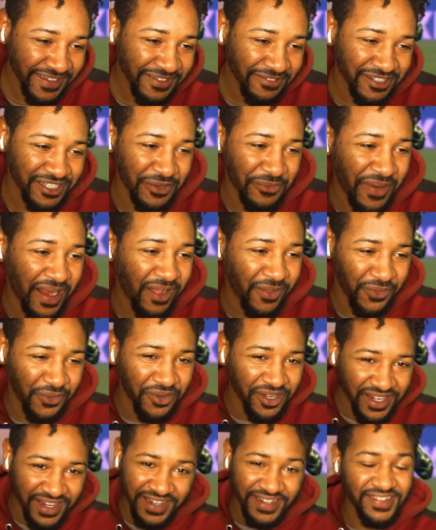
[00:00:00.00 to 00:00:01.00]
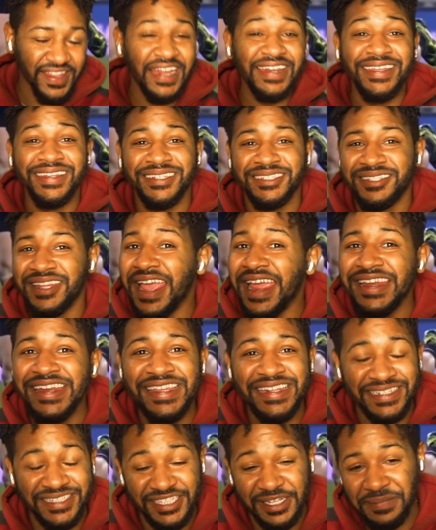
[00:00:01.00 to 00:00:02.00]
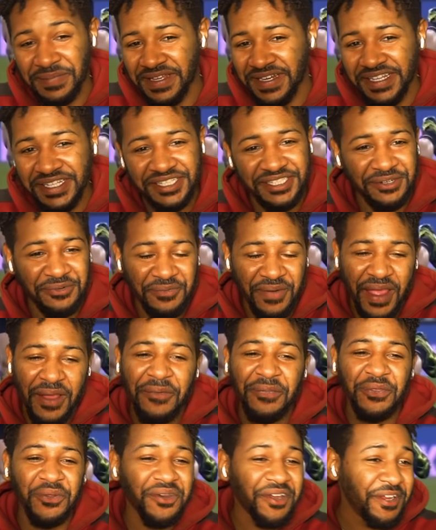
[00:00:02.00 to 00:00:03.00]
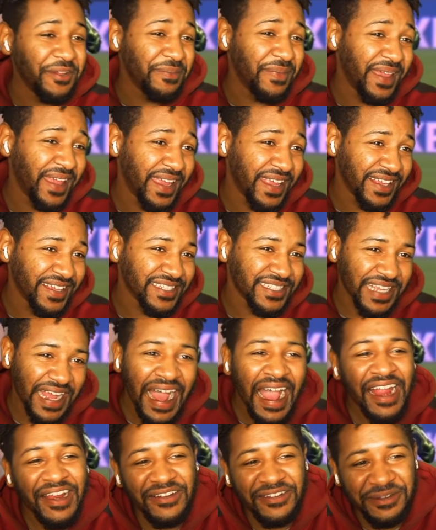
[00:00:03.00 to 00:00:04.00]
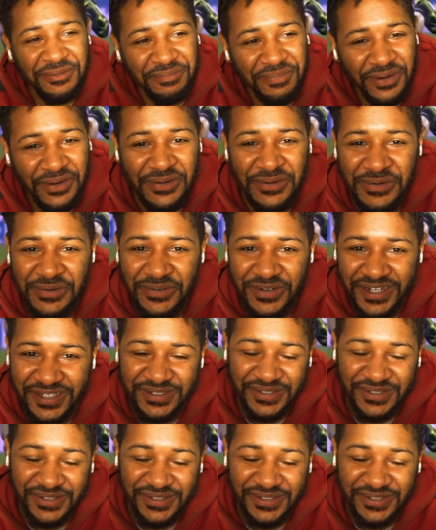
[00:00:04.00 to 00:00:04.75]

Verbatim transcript: was in round three. They needed they needed some of this in round three, man. Against Ireland, bro.